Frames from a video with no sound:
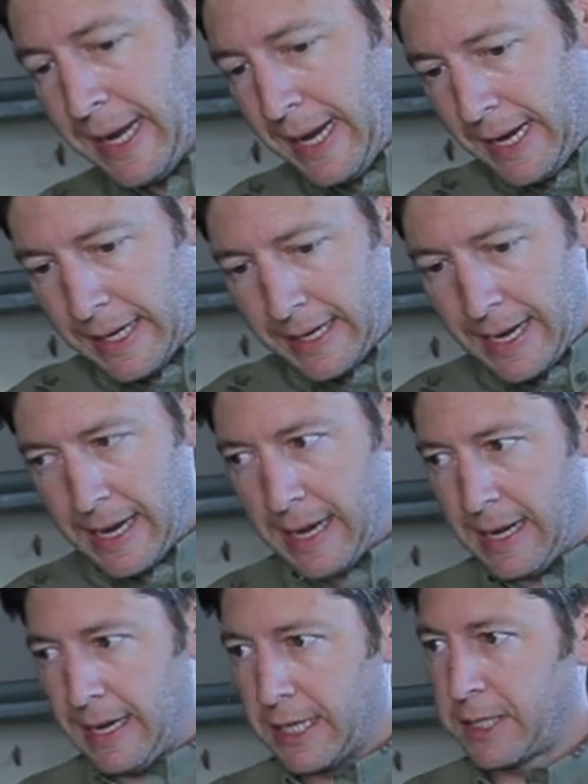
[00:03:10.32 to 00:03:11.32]
and
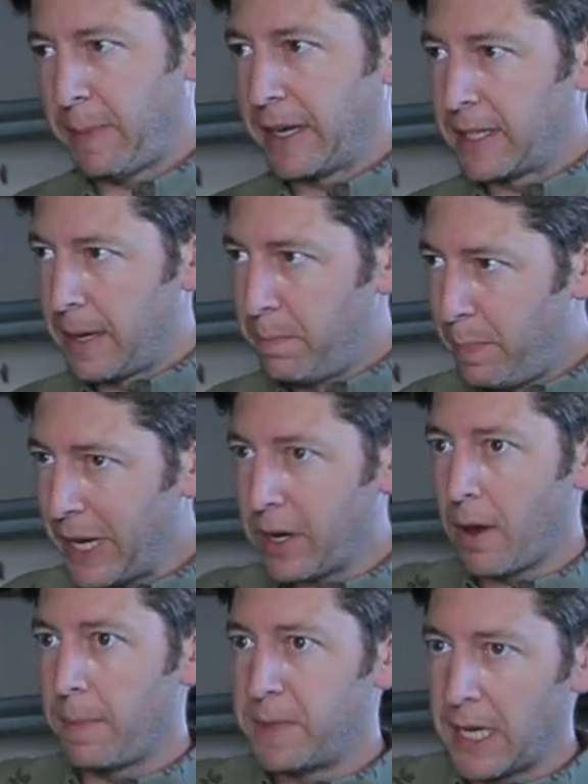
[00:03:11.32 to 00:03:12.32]
uh, expect a bigger
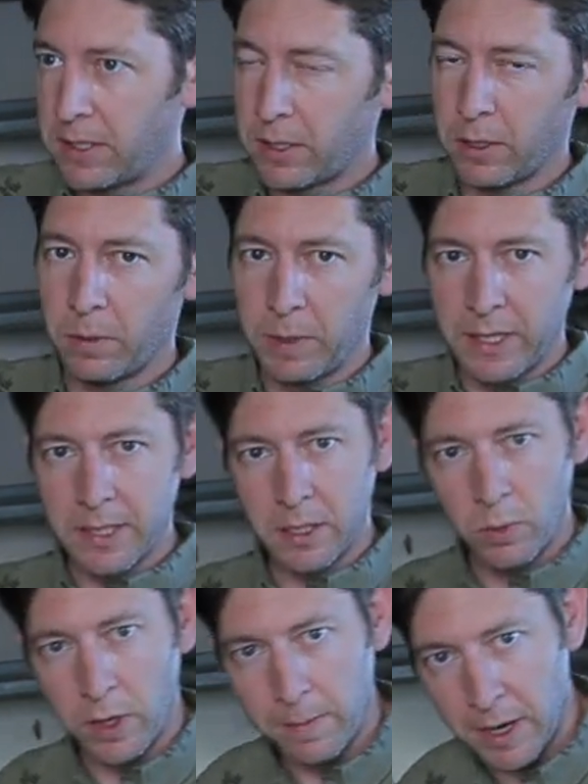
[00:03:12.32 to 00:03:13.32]
update soon, but this is
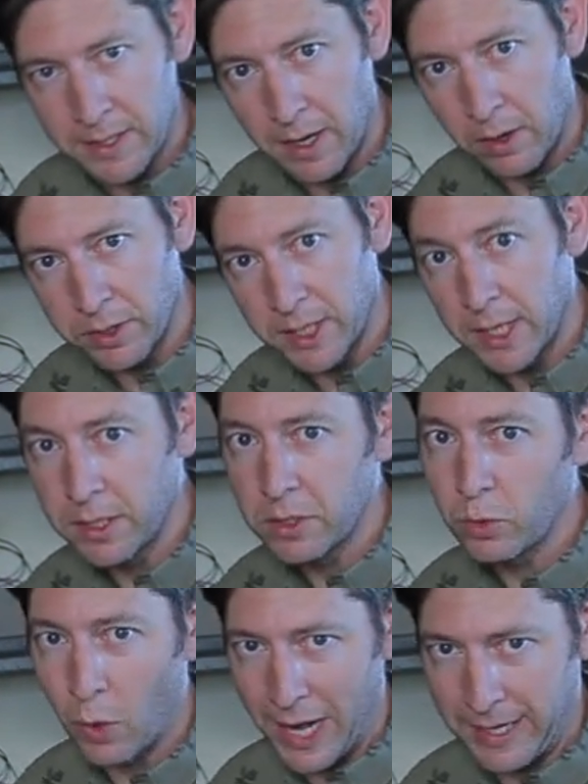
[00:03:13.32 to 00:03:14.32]
where the Montero sits
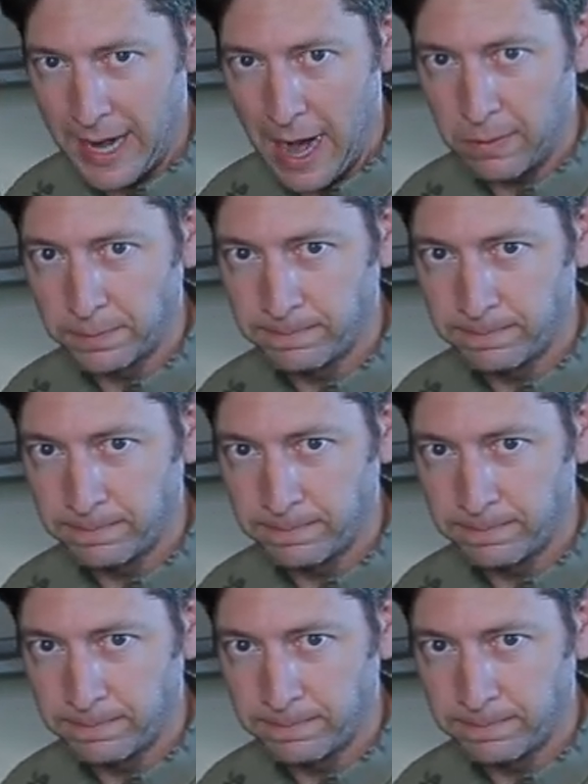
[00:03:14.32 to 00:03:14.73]
right now.